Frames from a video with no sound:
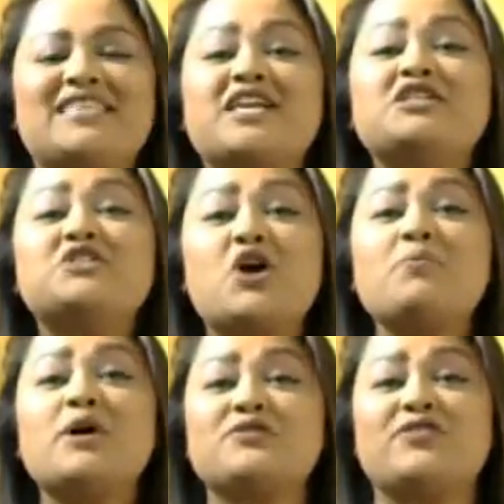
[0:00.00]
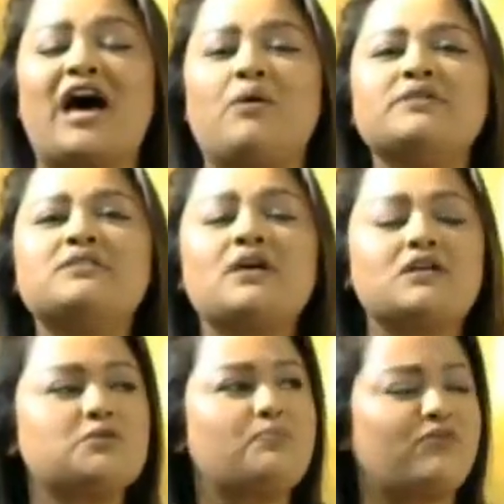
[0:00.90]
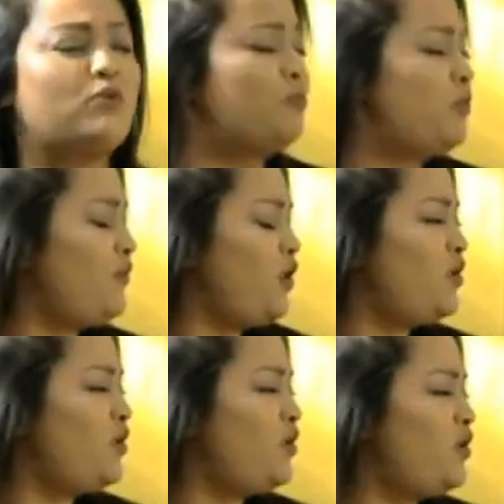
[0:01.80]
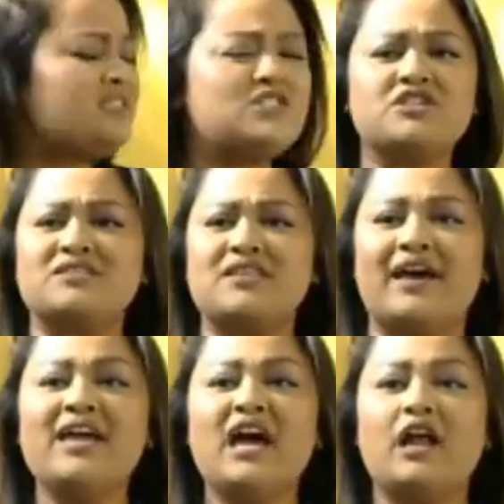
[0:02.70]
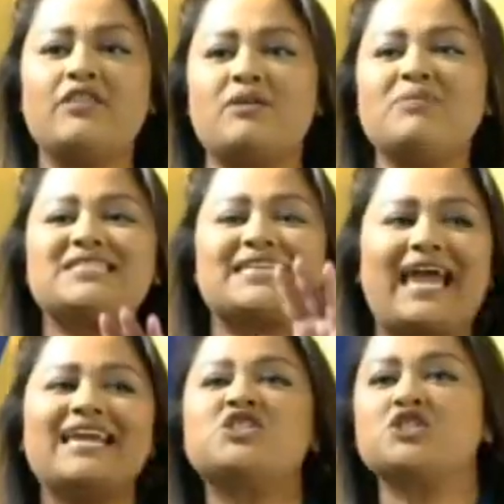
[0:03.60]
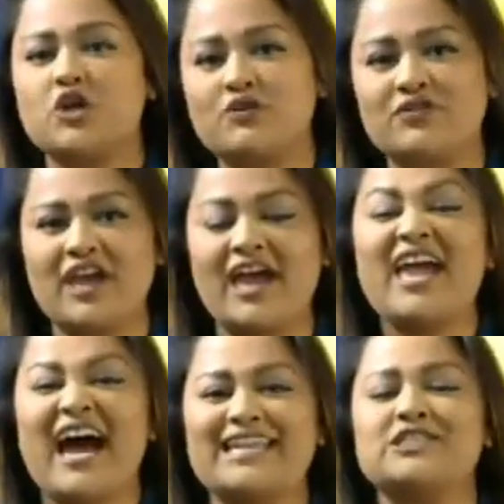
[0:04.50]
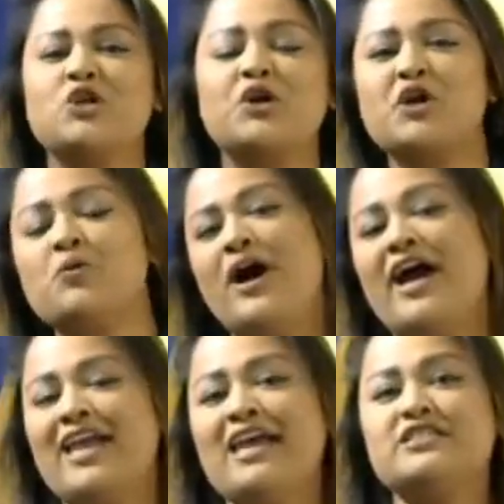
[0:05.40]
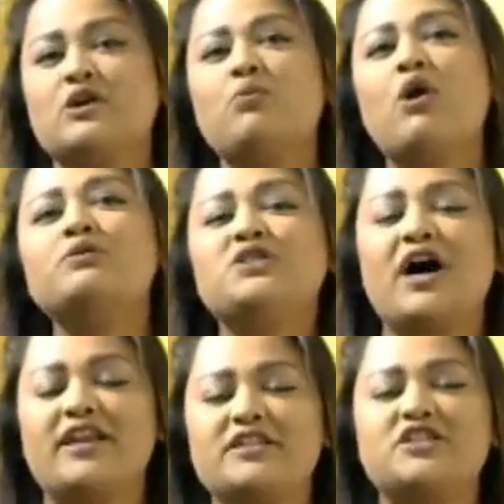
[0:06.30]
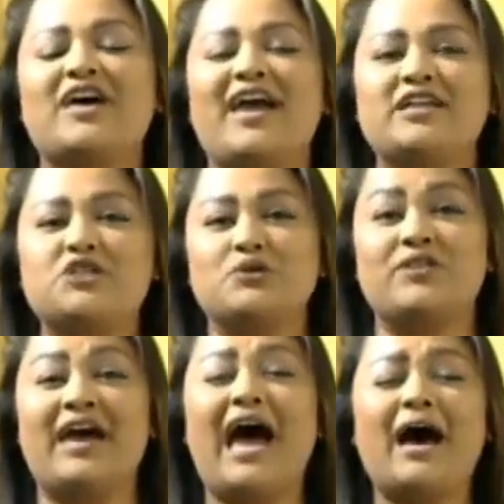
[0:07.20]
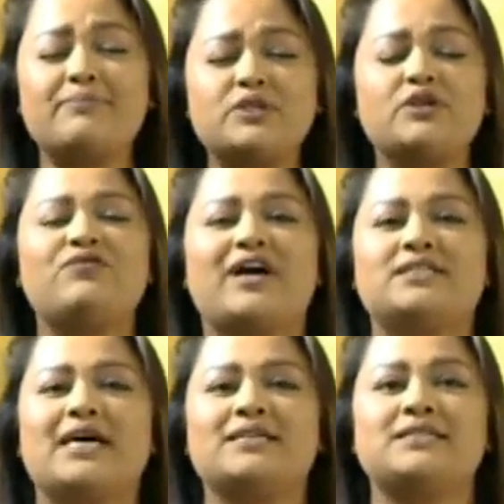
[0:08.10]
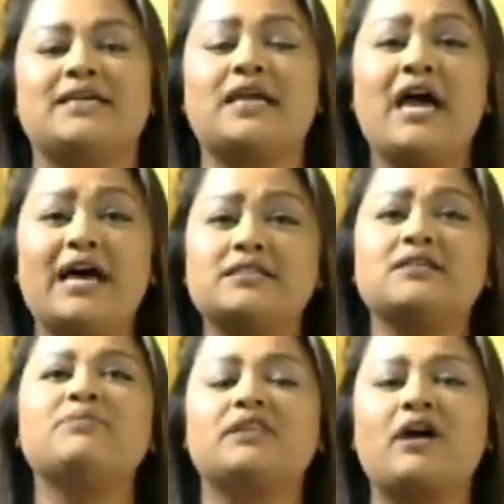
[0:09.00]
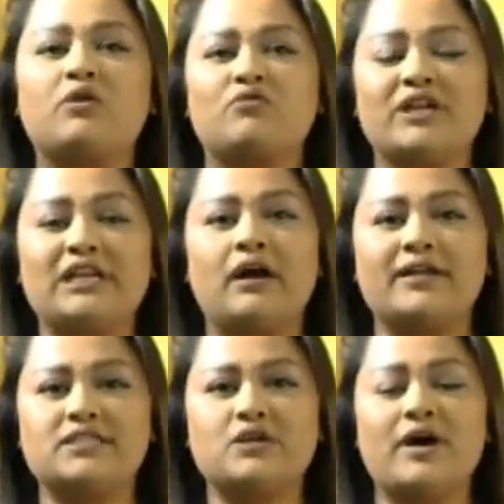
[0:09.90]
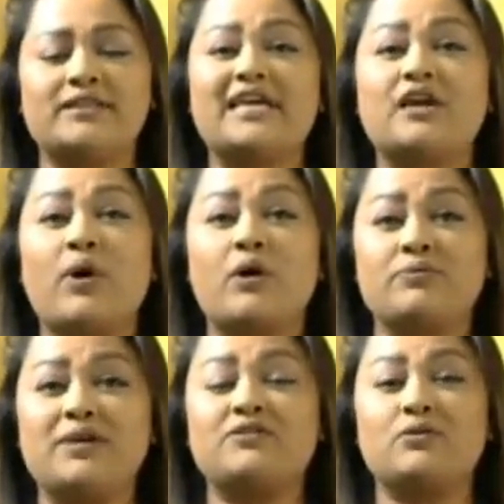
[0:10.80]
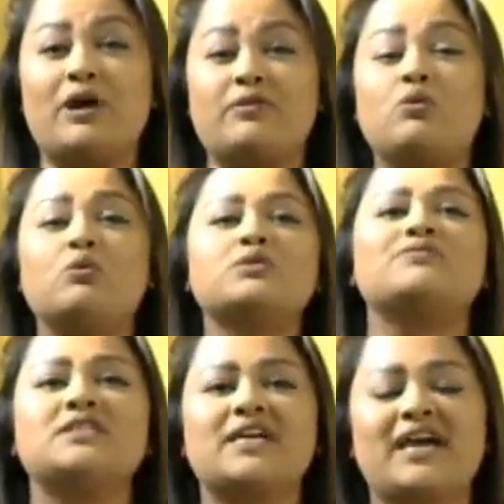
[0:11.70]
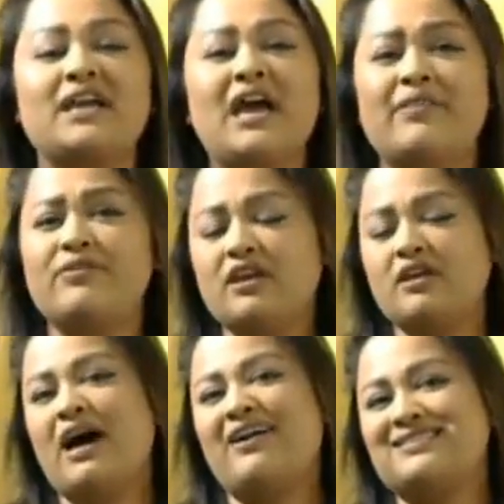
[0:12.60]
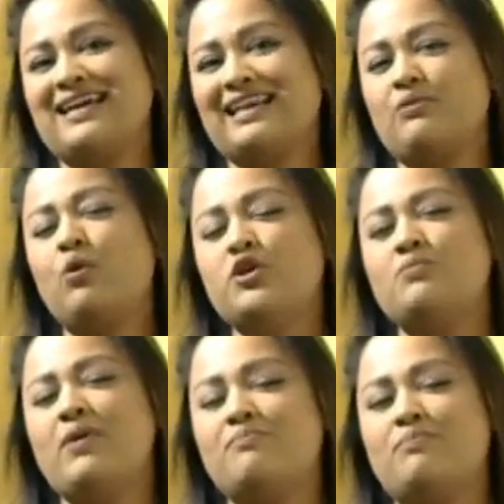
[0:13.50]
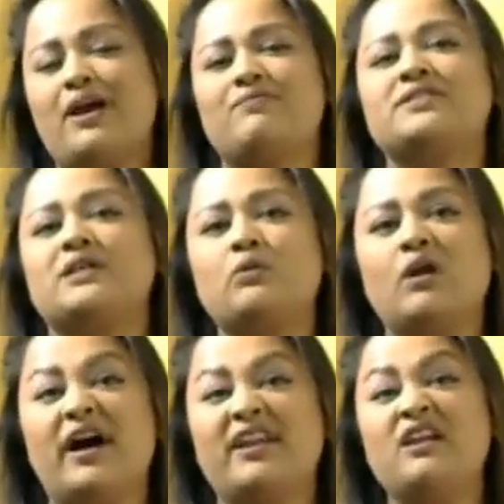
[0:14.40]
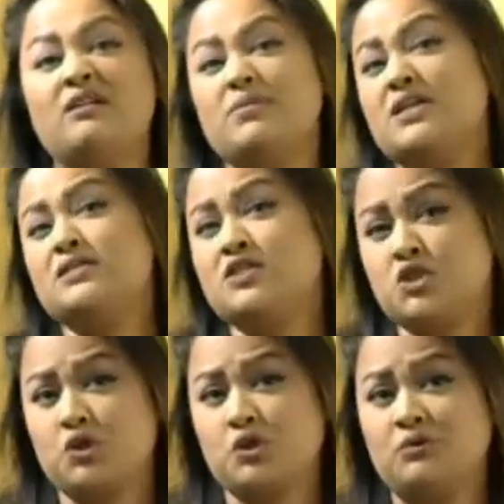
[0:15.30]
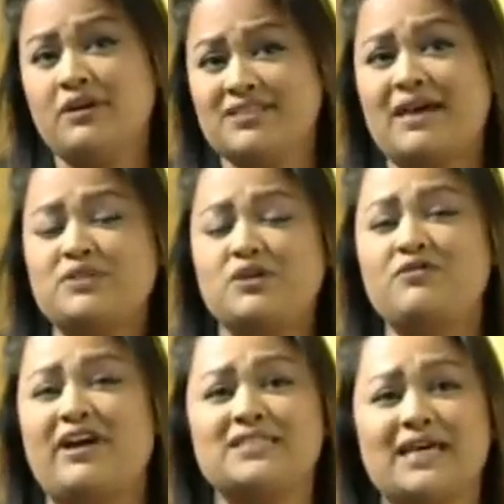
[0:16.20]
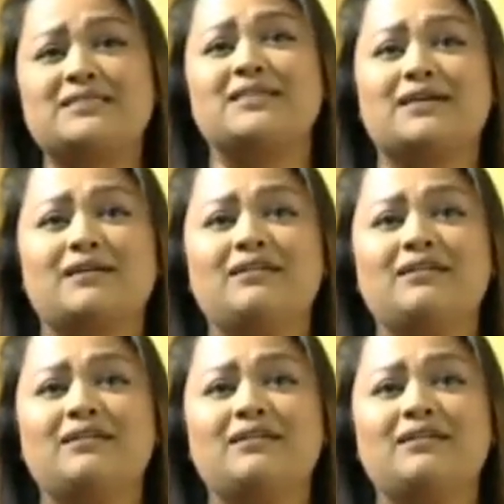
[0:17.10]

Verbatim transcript: Thank you so much for that. It was such thought-provoking messages there. And Mr. K's just over there and he's nodding away. So well done to that entry there. Absolutely fantastic. And something that I'd really like to uh, take away with me throughout the course of today and think about exactly what you meant by every single line because it's true. It's absolutely fantastic.